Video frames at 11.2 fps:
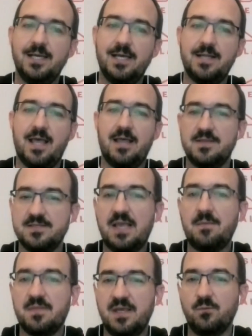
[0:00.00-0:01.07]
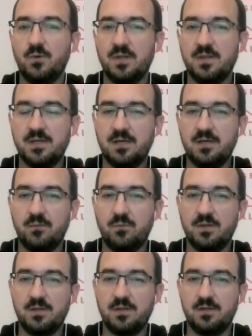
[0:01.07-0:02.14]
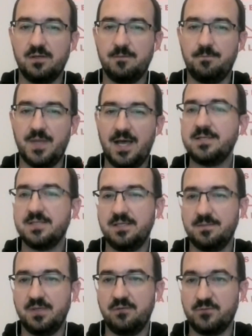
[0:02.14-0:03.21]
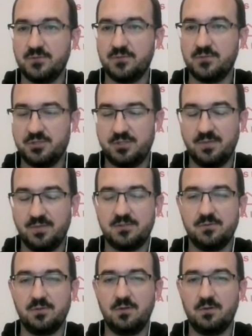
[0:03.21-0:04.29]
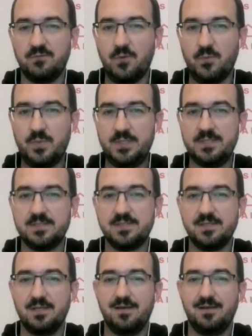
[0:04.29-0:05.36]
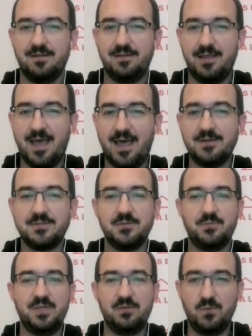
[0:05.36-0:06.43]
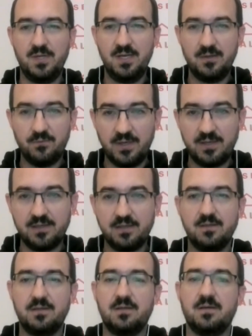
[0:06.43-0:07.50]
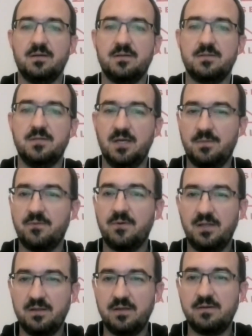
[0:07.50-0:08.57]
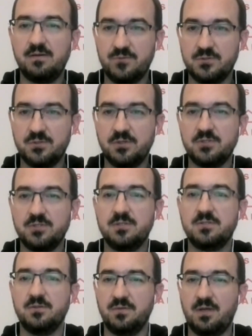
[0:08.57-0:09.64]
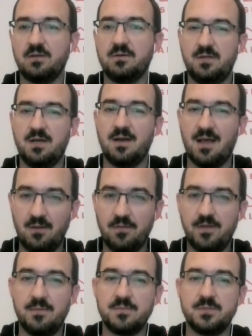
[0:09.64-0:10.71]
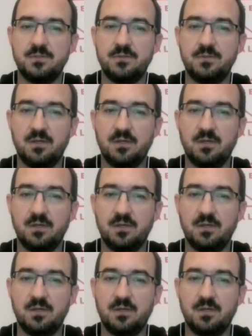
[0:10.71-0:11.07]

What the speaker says: and the same thing with IT infrastructure, right? So a lot of companies, they had to be really quick to upgrade their infrastructure, so that could allow them to,